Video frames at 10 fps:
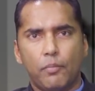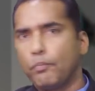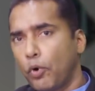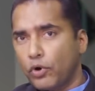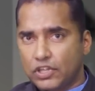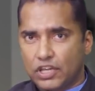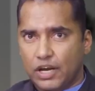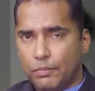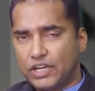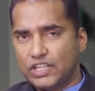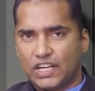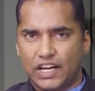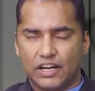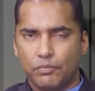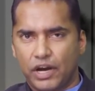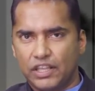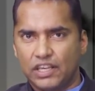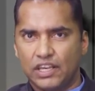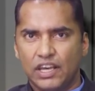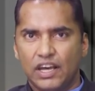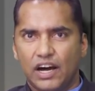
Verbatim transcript: Both committees headed by the